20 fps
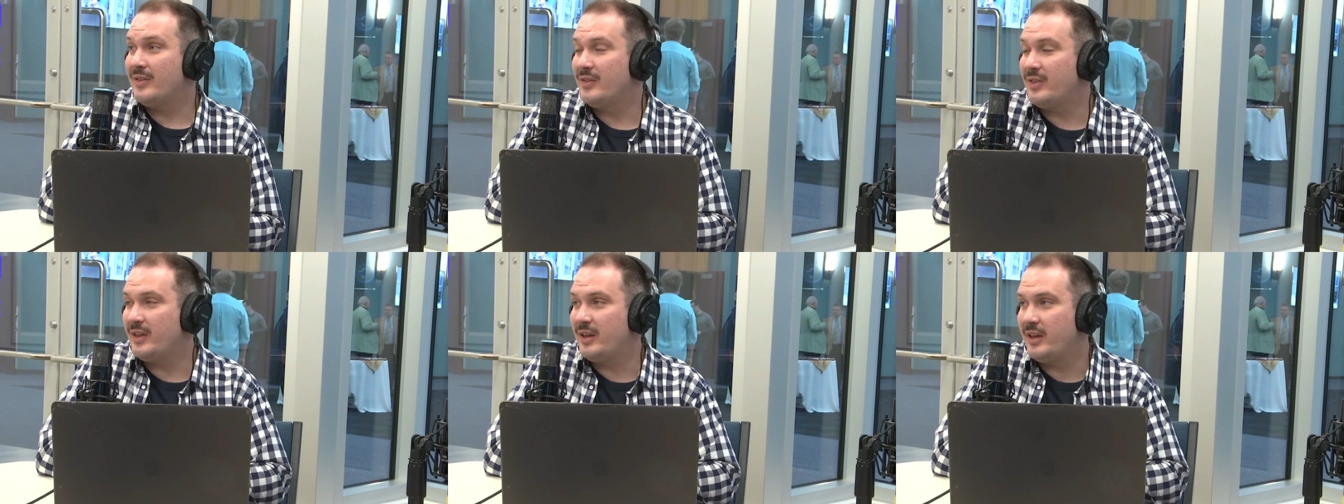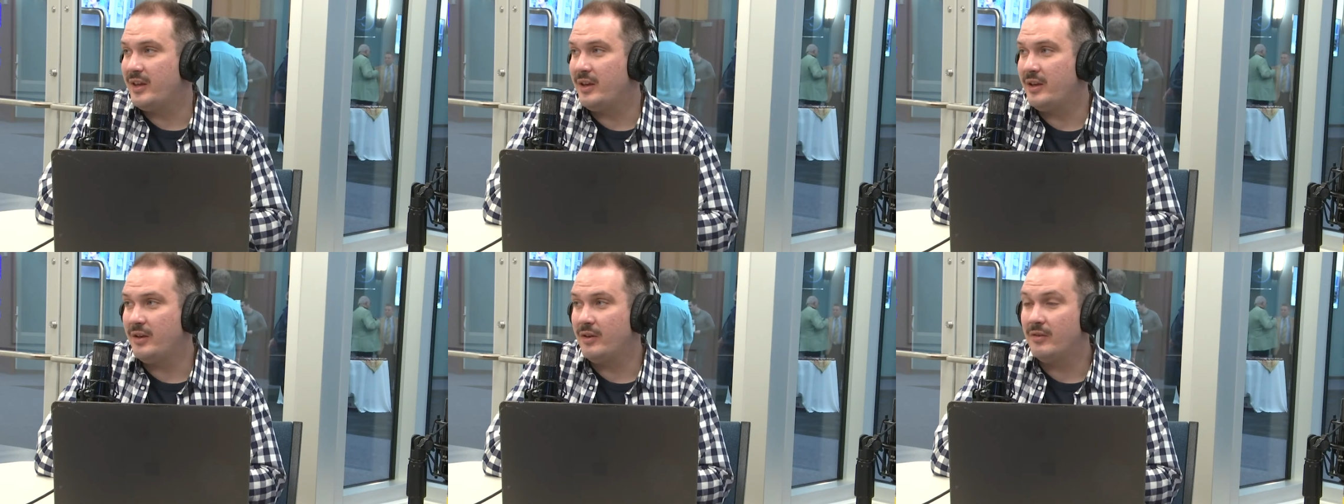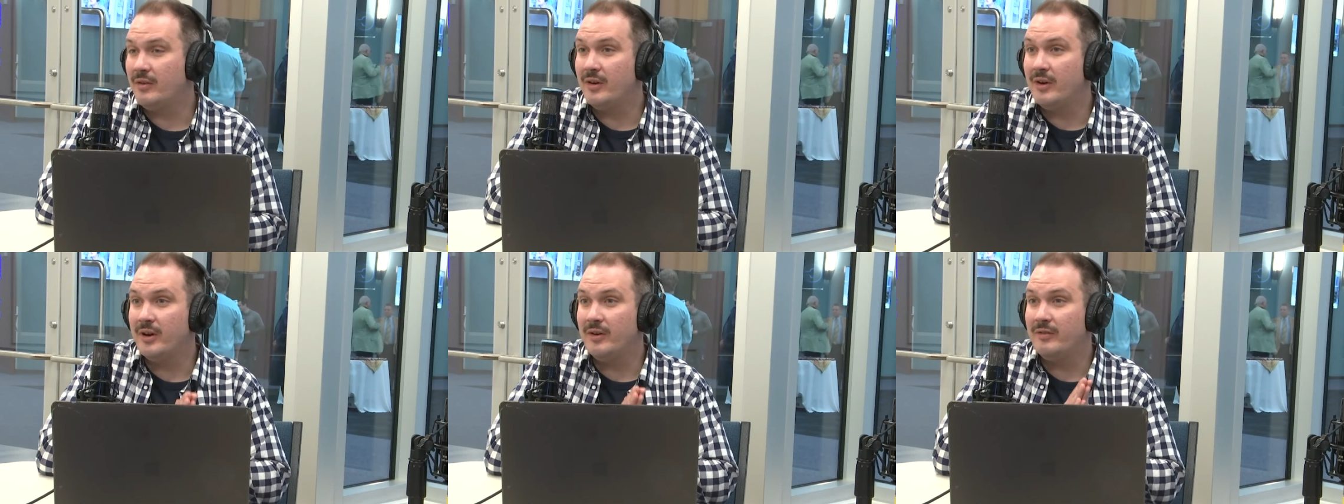the
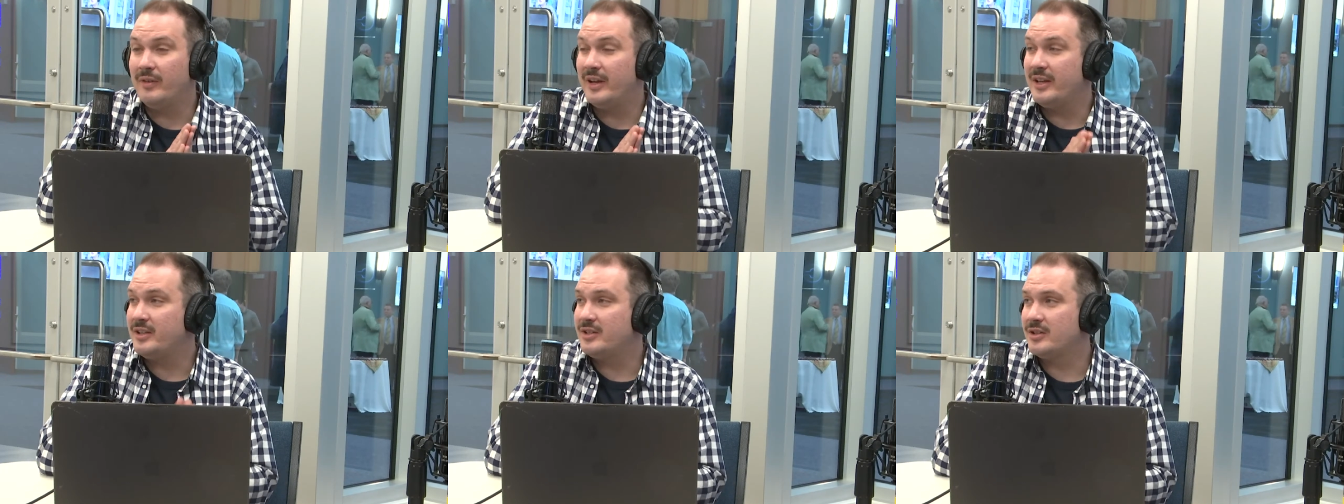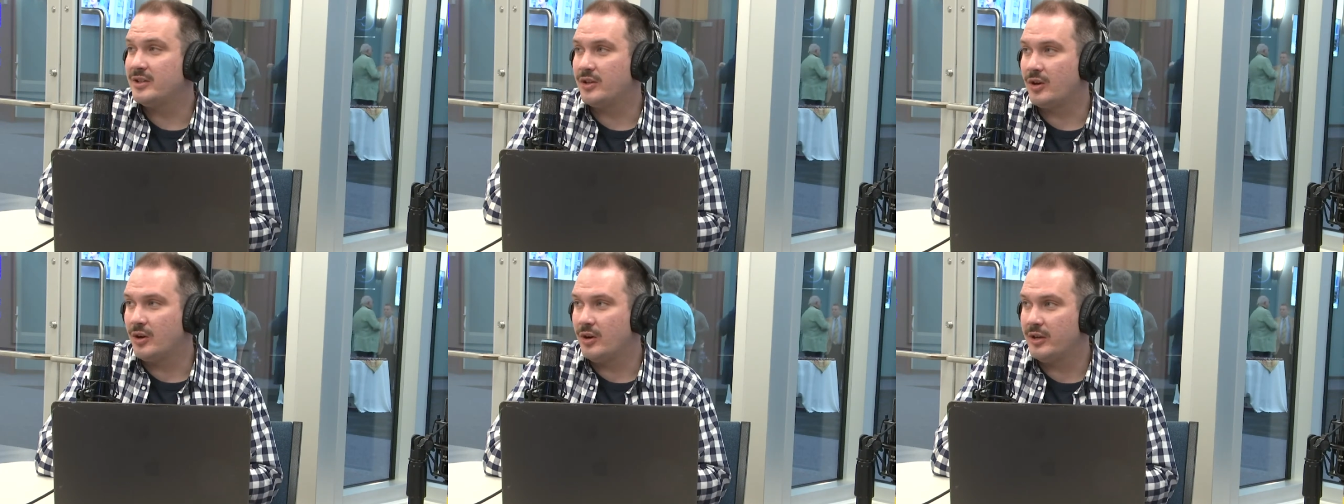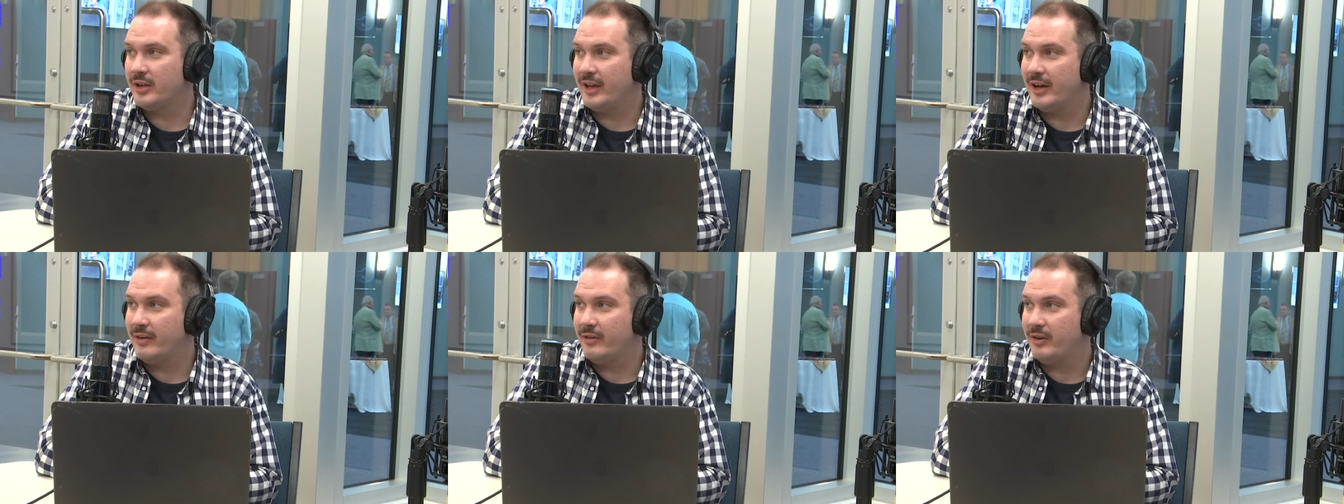uh, link to the
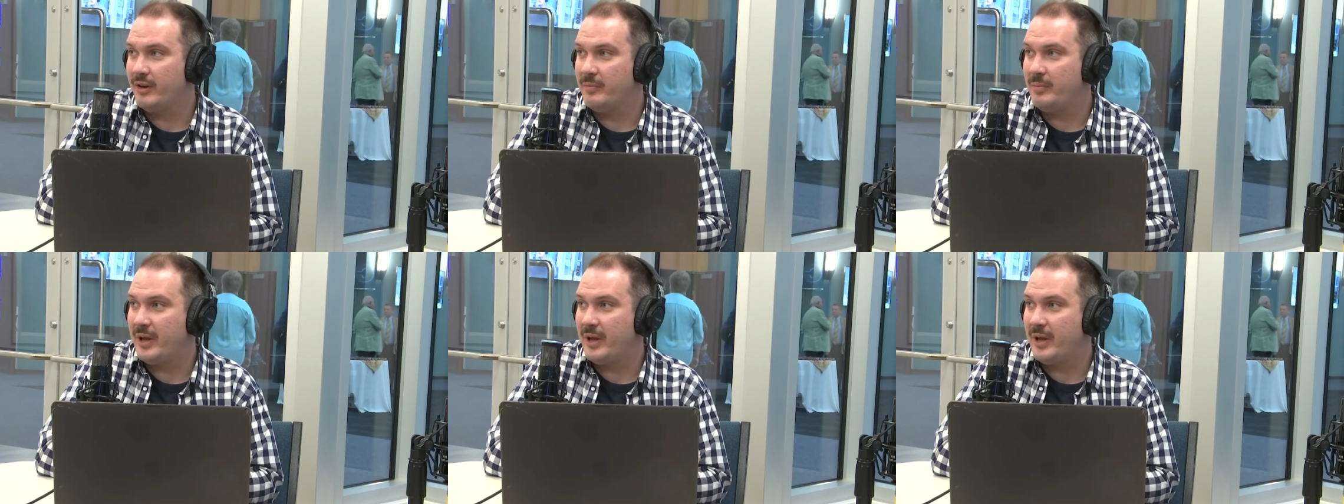Heart Gallery